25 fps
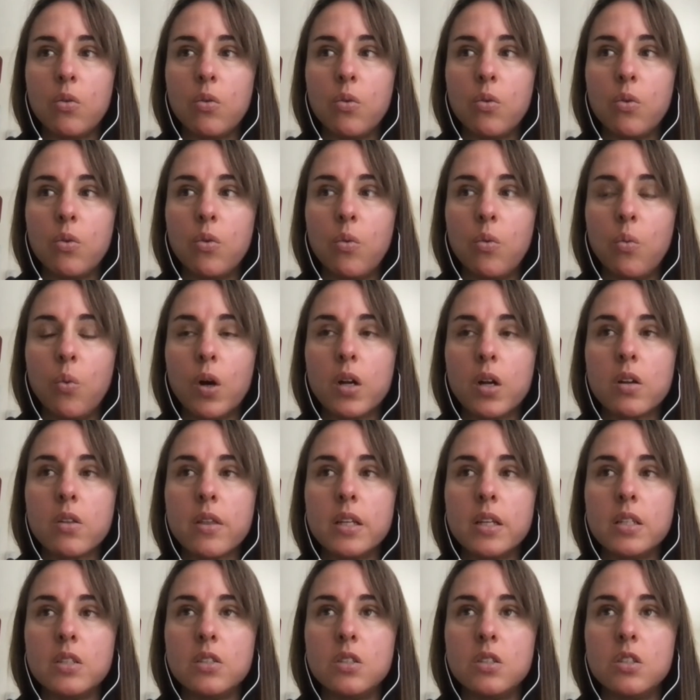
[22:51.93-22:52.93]
What are
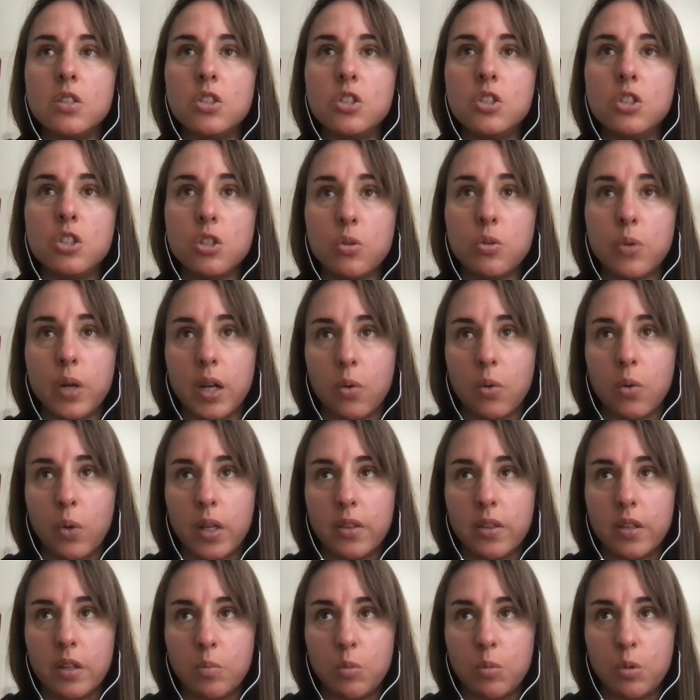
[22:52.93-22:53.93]
they doing
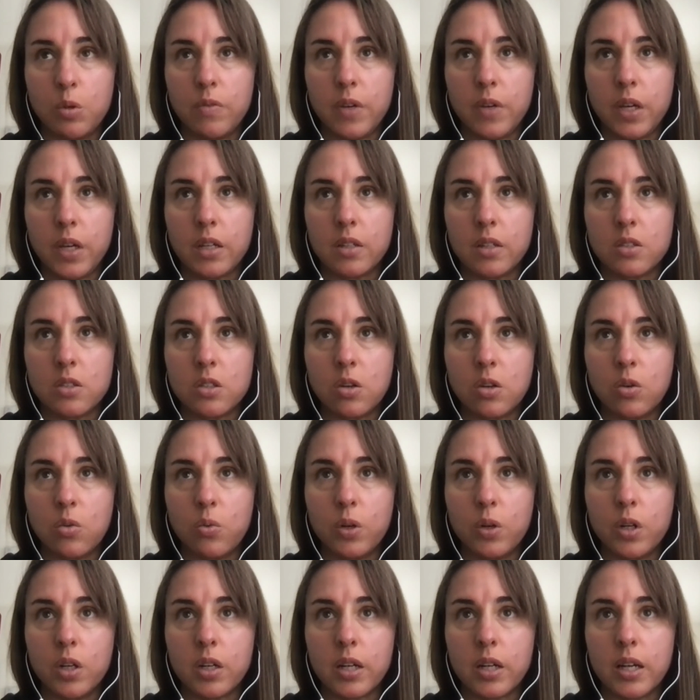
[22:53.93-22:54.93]
when they're moving? So
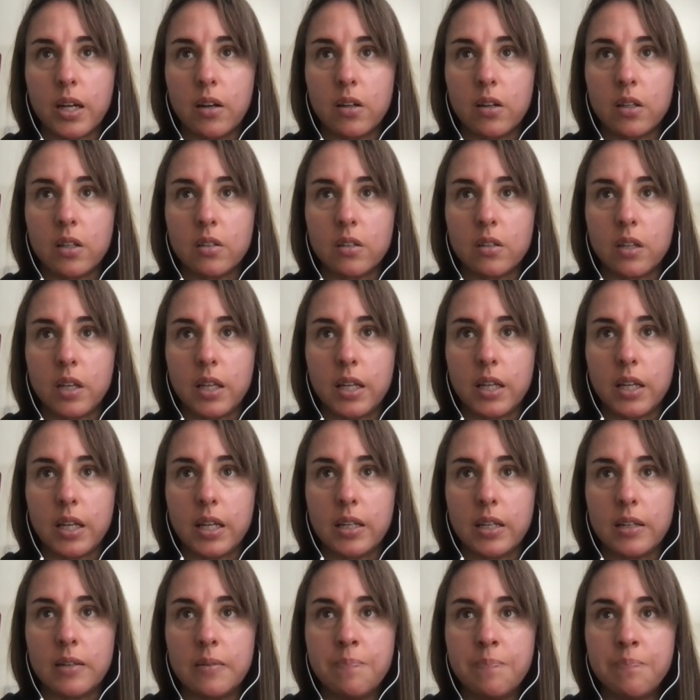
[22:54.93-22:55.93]
we're
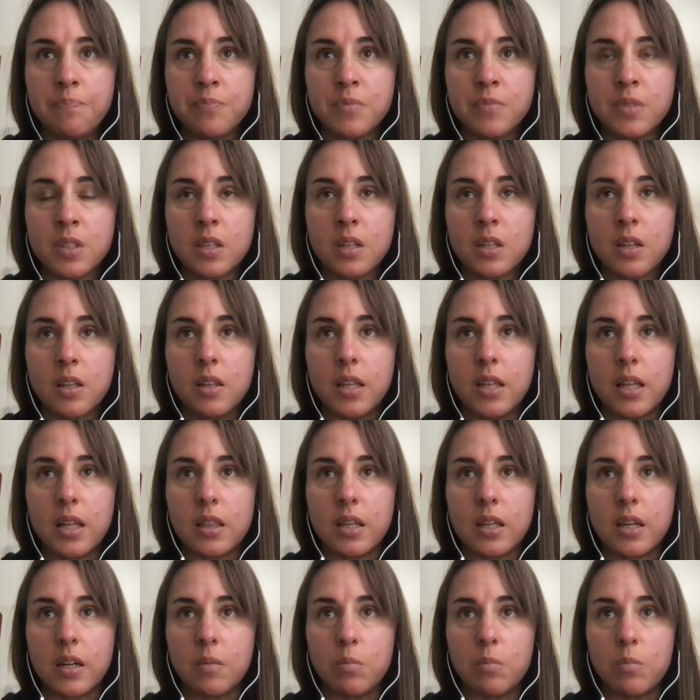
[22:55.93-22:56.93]
calculating that
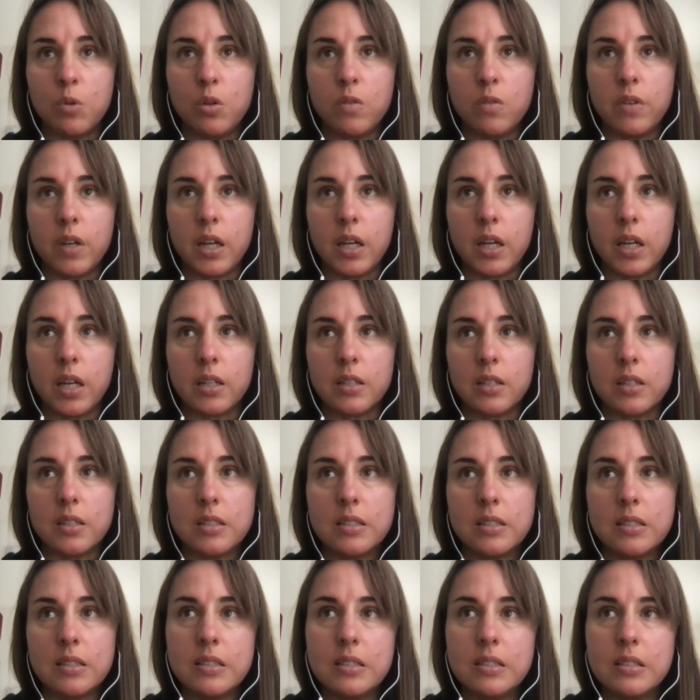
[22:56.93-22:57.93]
they're moving
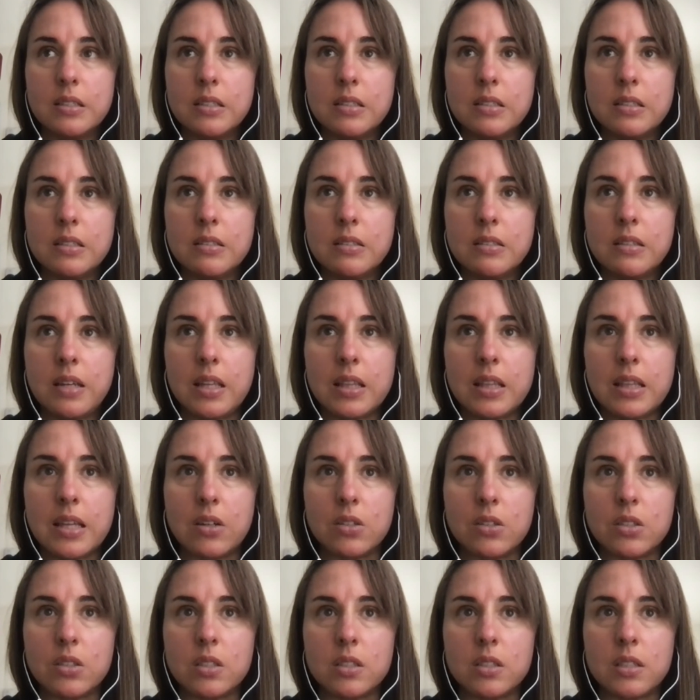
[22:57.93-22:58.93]

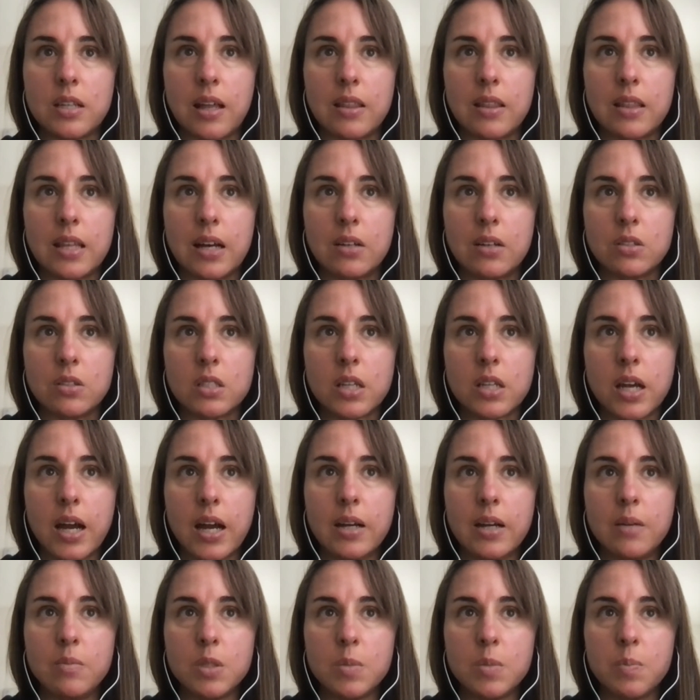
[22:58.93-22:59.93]
8,000 to 10,000
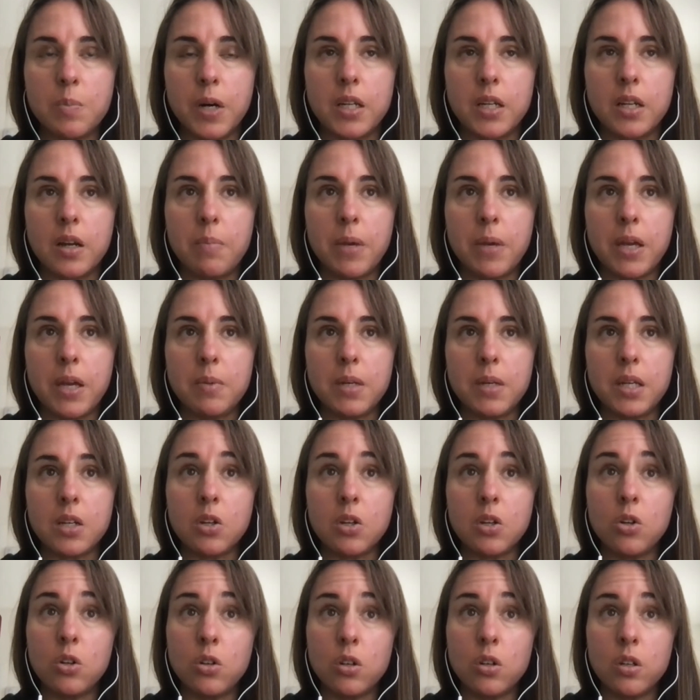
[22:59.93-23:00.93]
times, but a baby
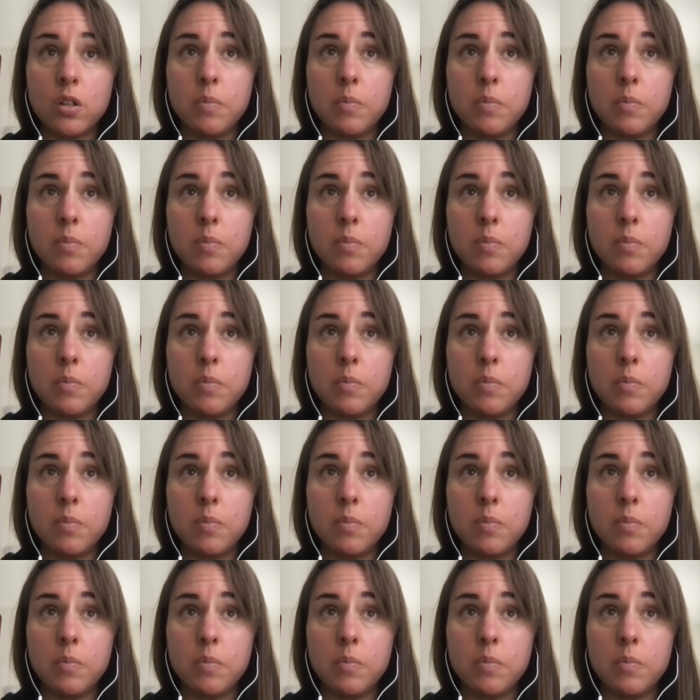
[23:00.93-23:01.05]
could